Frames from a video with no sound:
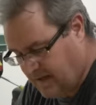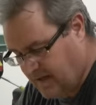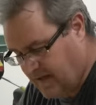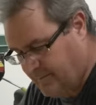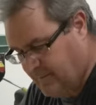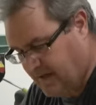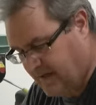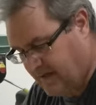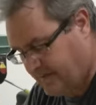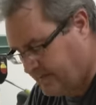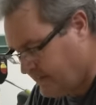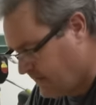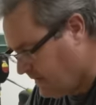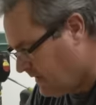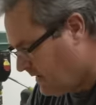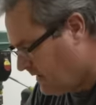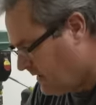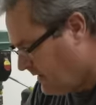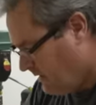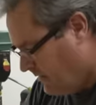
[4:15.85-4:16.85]
I mean,
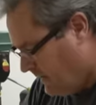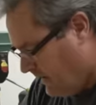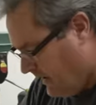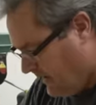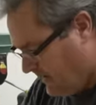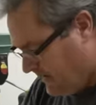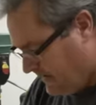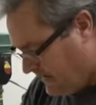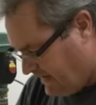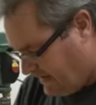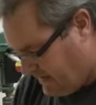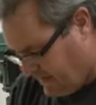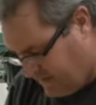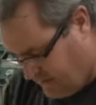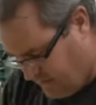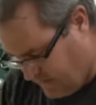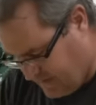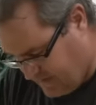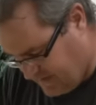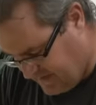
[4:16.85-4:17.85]
all you need to
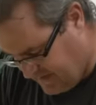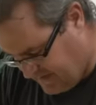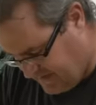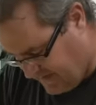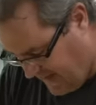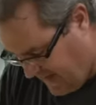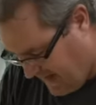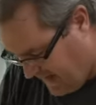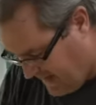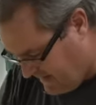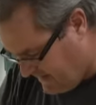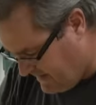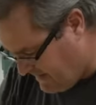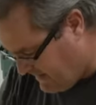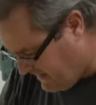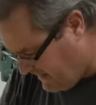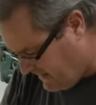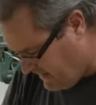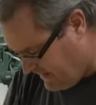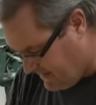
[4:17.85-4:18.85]
do is sand
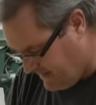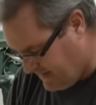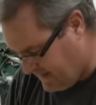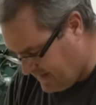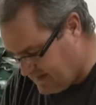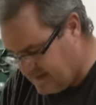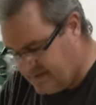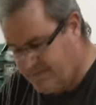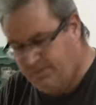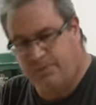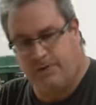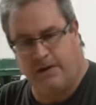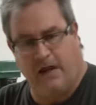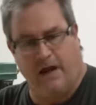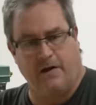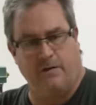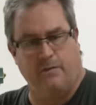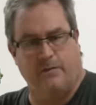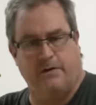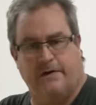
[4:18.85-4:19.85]
this
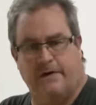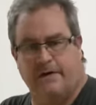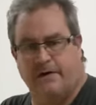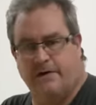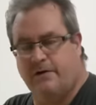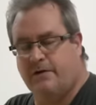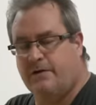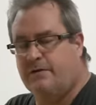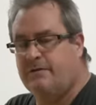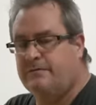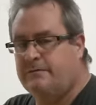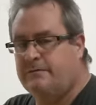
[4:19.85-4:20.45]
plywood here